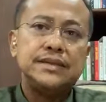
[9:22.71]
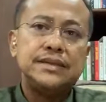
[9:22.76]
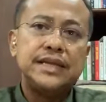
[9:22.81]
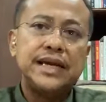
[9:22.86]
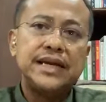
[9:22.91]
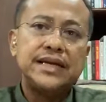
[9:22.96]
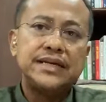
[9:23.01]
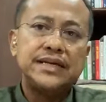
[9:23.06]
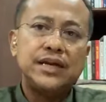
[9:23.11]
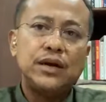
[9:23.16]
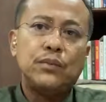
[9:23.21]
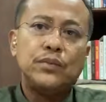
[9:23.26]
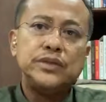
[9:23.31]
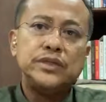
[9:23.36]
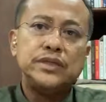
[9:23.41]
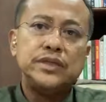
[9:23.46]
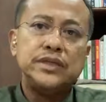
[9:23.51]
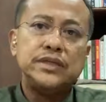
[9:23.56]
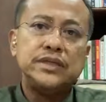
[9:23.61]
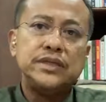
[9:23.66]
Take the
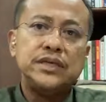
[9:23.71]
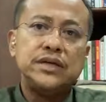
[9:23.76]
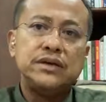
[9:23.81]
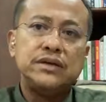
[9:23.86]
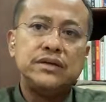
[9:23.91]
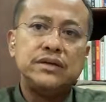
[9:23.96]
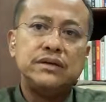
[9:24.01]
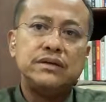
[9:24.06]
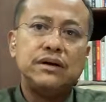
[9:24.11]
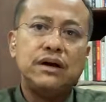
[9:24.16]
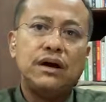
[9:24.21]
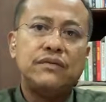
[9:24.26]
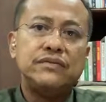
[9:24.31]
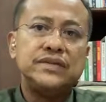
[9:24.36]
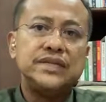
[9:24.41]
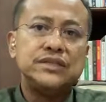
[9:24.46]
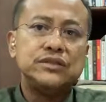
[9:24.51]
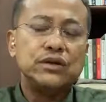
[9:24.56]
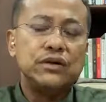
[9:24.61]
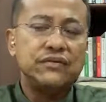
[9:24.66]
opportunity of
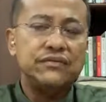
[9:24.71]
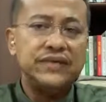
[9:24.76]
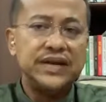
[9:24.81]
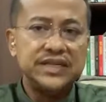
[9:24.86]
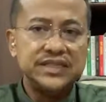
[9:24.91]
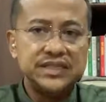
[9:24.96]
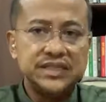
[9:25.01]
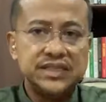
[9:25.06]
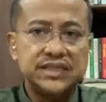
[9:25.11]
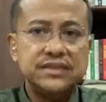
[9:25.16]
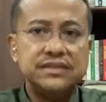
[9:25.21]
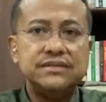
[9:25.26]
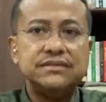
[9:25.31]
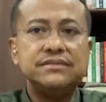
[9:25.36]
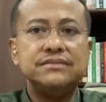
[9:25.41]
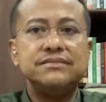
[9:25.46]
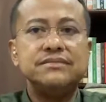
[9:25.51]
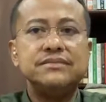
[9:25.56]
this convention